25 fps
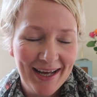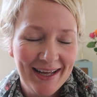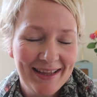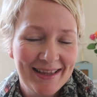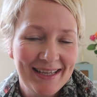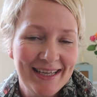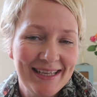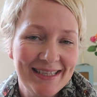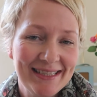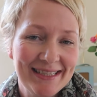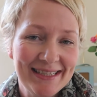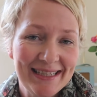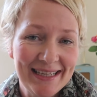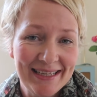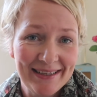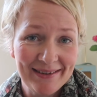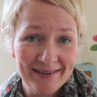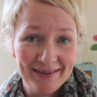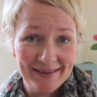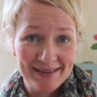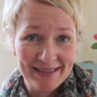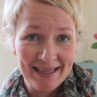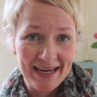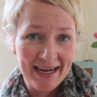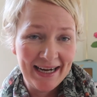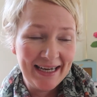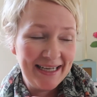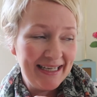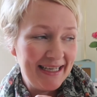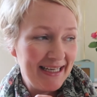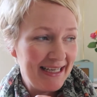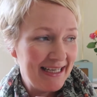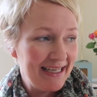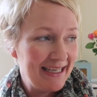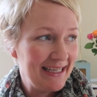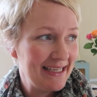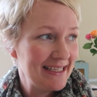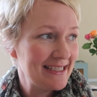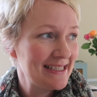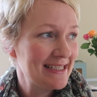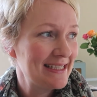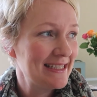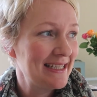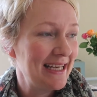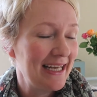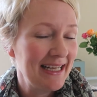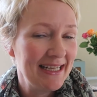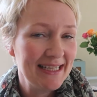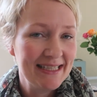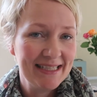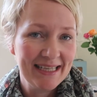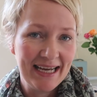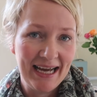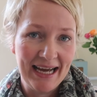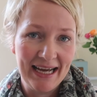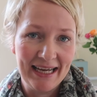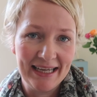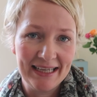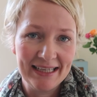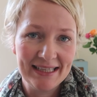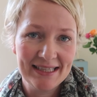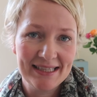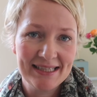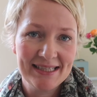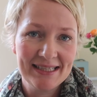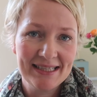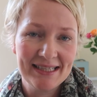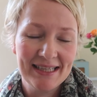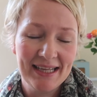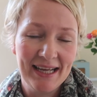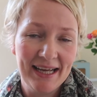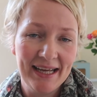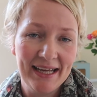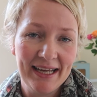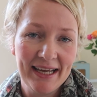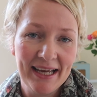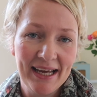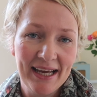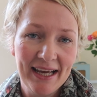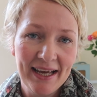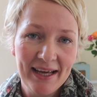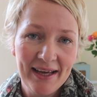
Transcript: these little tiny skin tags like,